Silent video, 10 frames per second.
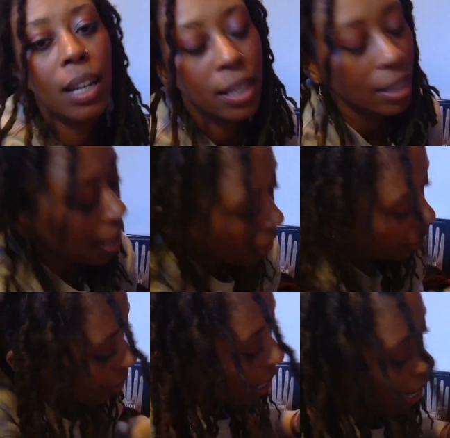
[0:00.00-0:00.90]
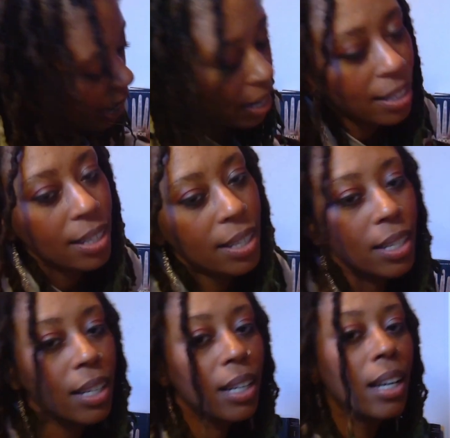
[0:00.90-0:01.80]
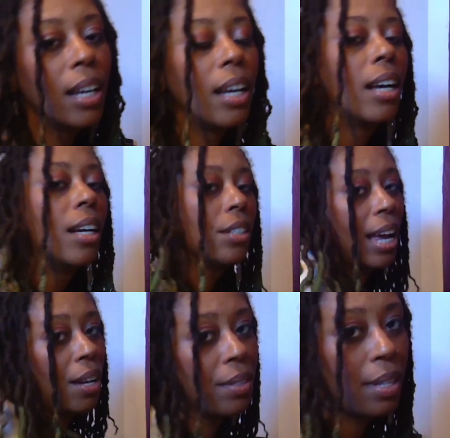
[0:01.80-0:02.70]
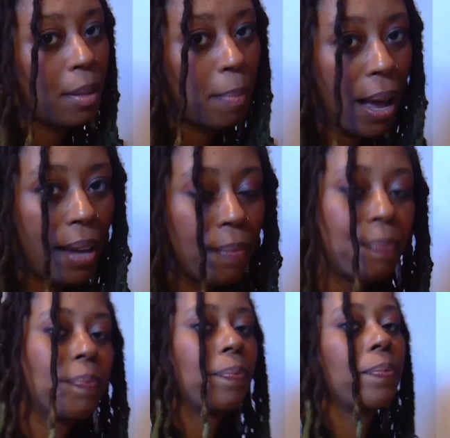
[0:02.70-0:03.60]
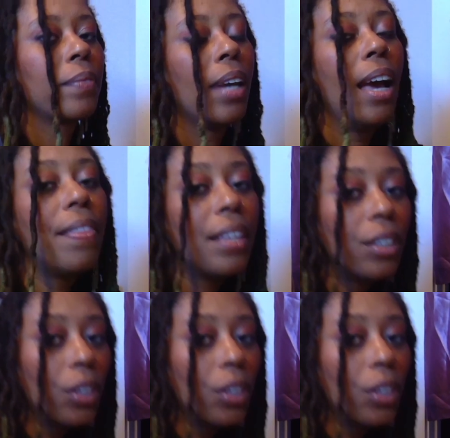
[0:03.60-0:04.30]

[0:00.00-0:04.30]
Take your hands down to the mat and then